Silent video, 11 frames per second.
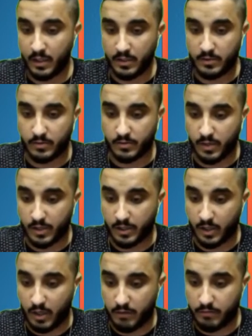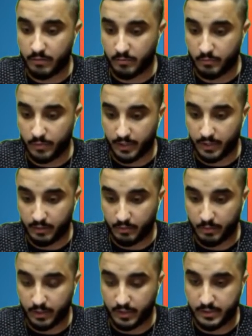So starting off, we can
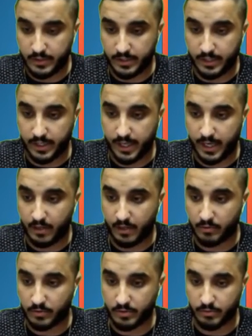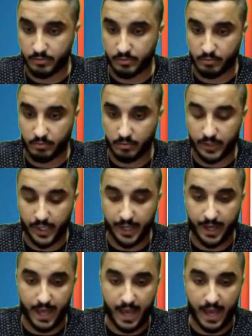quickly see how to get